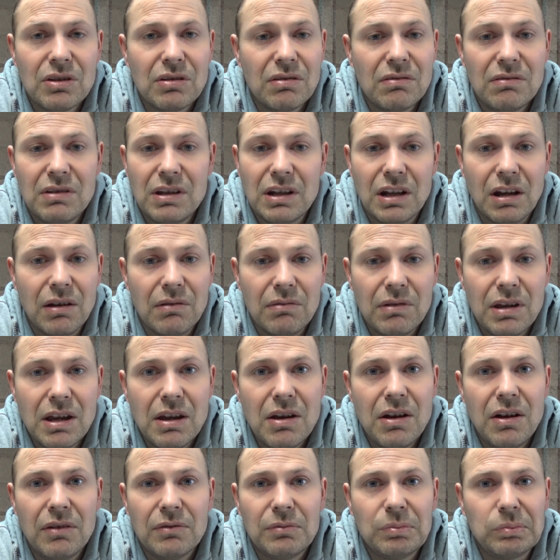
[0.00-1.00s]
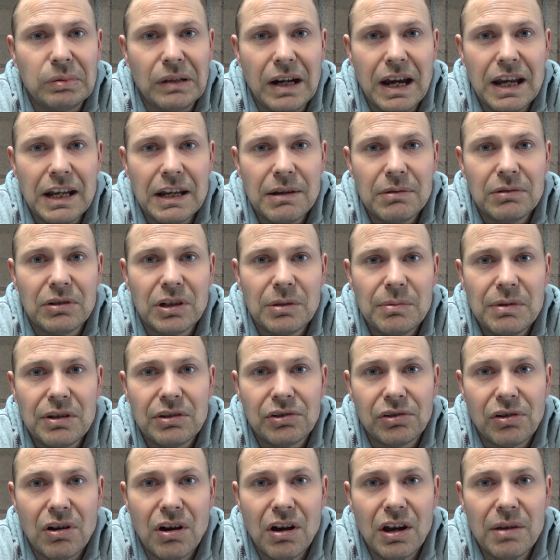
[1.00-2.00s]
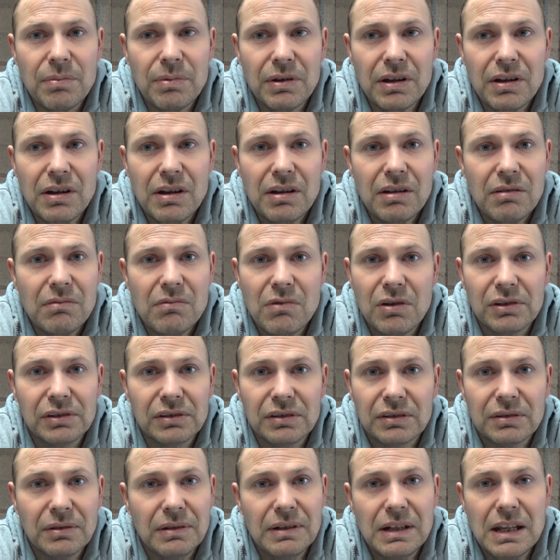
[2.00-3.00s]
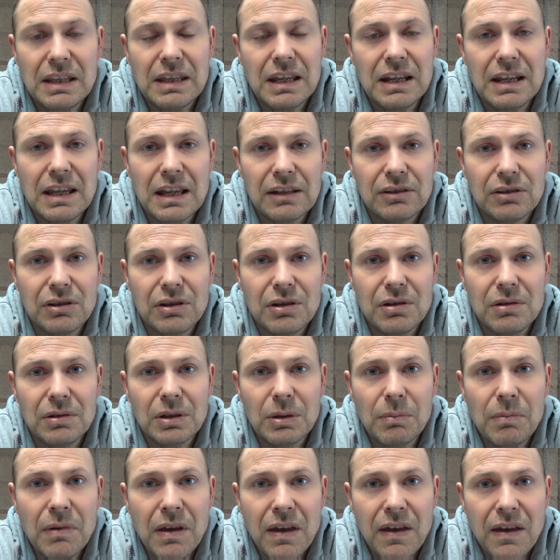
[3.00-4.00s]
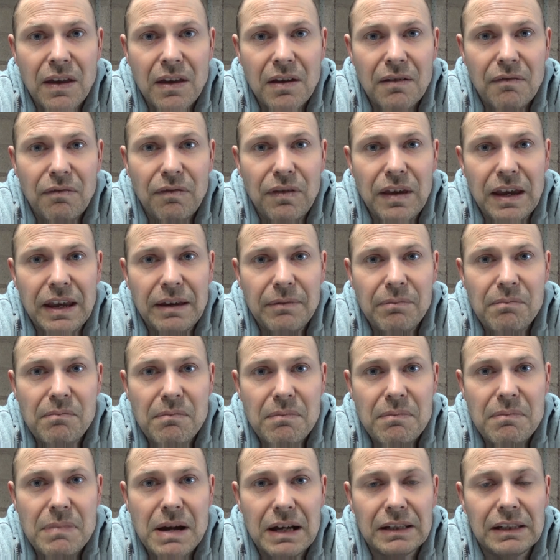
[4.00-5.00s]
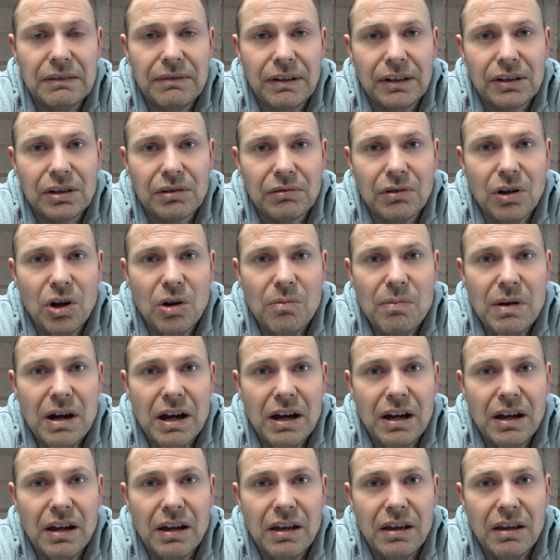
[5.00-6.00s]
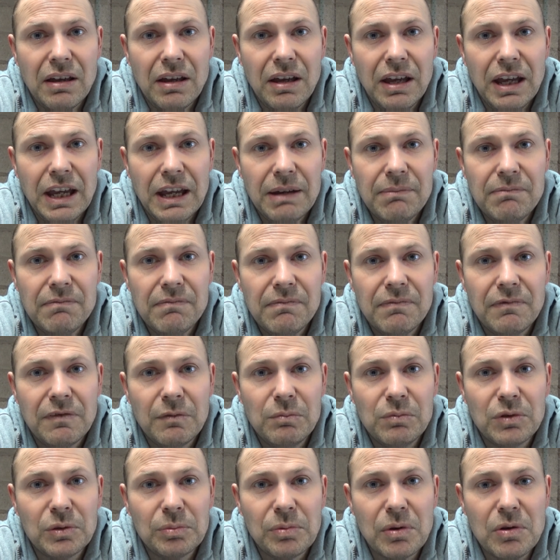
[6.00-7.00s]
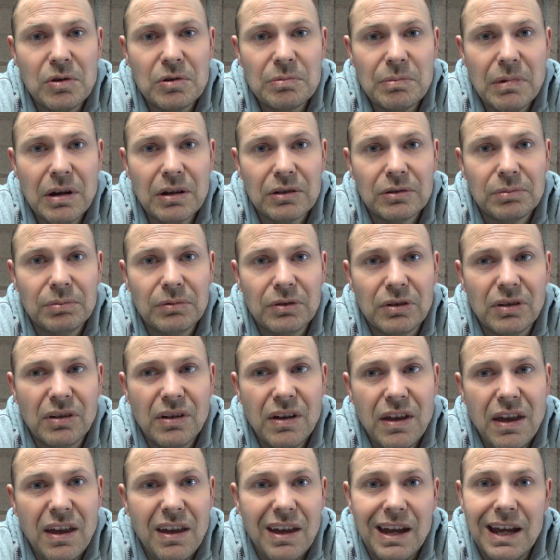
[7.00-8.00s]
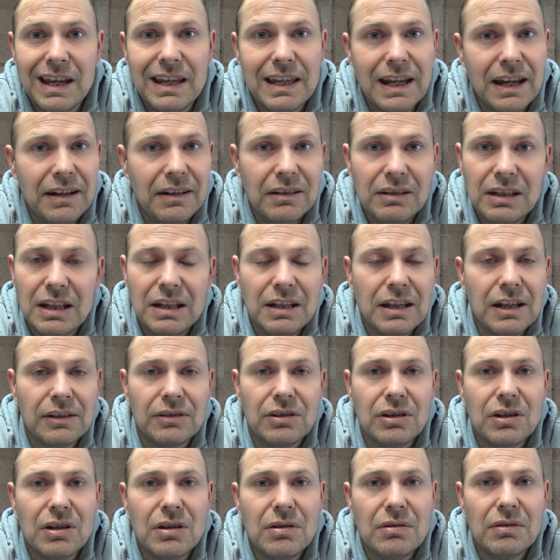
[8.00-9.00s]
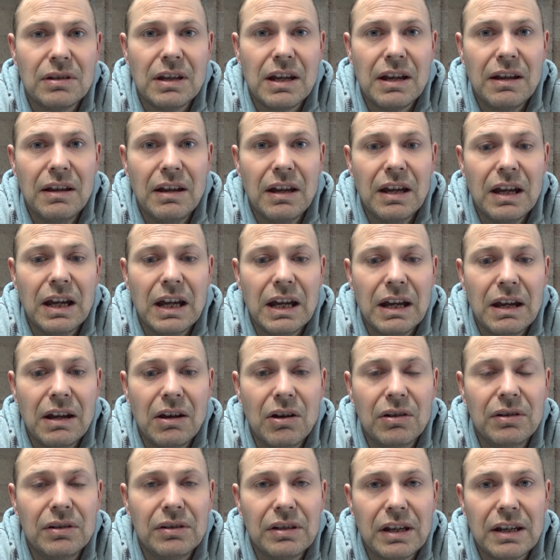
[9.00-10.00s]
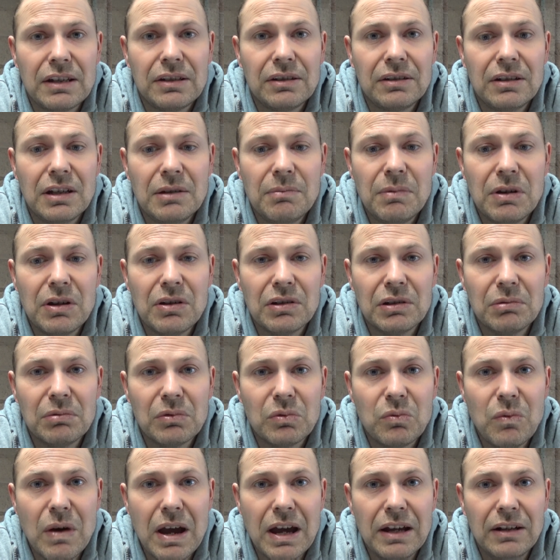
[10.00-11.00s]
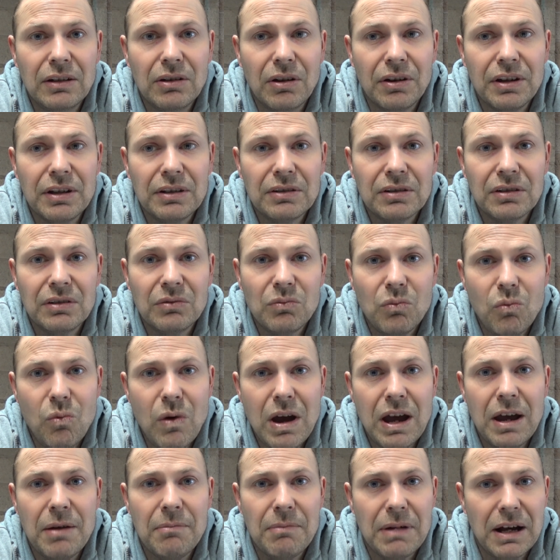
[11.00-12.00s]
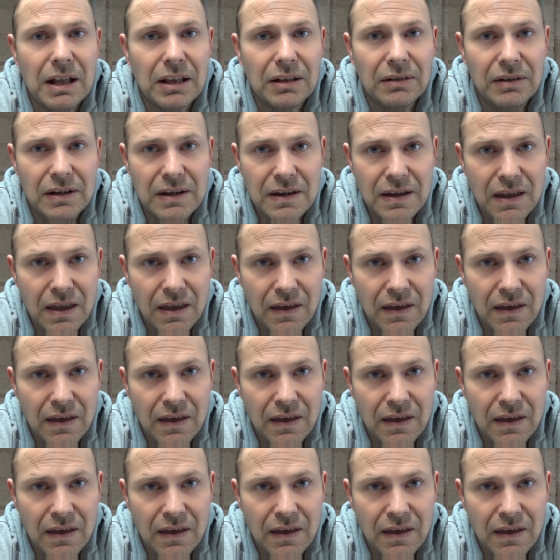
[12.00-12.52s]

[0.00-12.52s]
I was praying it was going to be dry, but it wasn't, so I didn't get to use them. Thick, massive anti-roll bar from Spooks Motorsport. Again, didn't get to use it. Untested because it was wet at Donington, wet at Mallory.